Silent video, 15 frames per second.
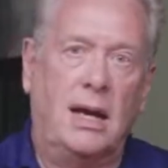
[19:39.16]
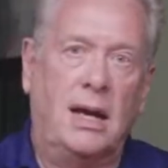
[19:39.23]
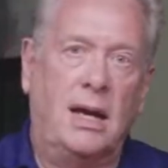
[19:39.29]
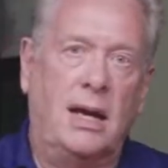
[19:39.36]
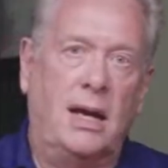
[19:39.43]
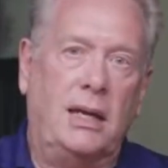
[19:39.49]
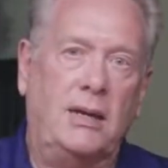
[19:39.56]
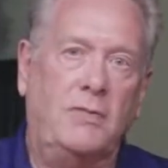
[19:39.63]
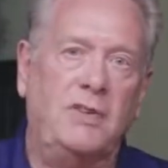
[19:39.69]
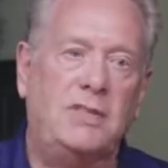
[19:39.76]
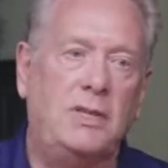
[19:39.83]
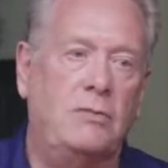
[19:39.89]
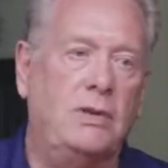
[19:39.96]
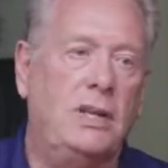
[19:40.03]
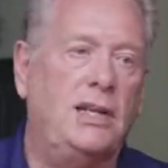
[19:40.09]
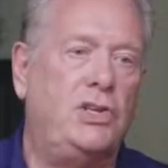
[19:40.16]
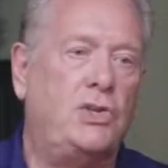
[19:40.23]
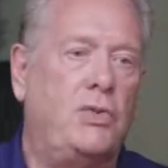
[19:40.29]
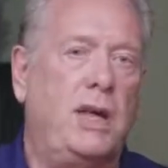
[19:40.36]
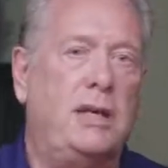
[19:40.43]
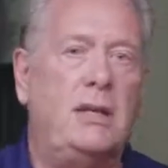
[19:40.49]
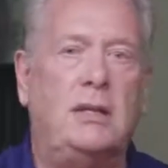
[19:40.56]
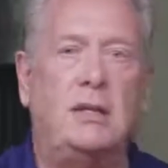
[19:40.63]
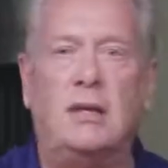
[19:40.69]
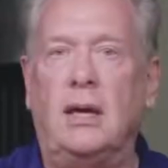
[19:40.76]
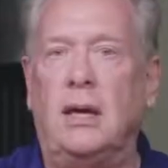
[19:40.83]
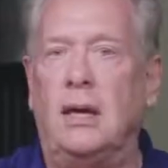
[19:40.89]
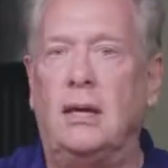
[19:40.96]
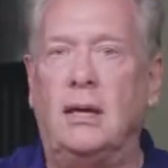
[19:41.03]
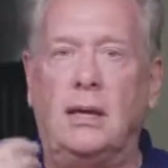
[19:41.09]
And if it's a really trendy
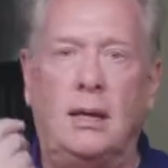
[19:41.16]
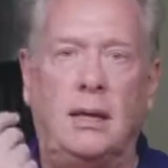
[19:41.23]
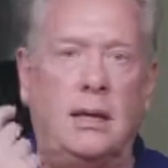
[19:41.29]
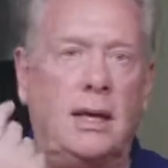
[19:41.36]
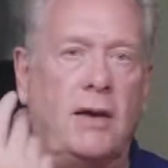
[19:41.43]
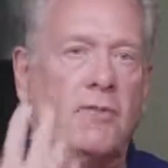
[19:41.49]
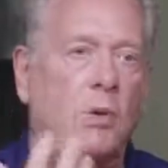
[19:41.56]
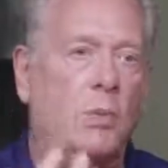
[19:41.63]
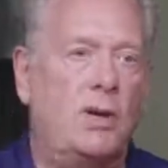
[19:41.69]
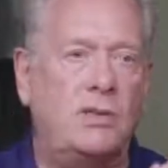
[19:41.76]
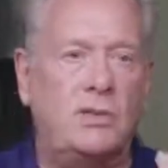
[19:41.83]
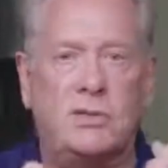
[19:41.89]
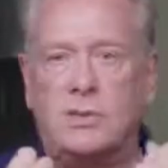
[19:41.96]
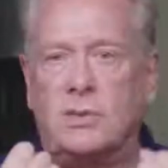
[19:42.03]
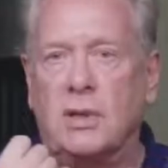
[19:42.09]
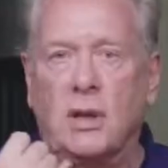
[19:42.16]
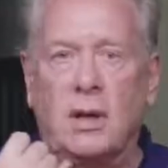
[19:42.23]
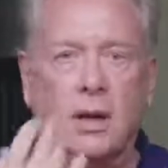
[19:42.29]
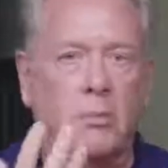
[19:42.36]
thing in everyone's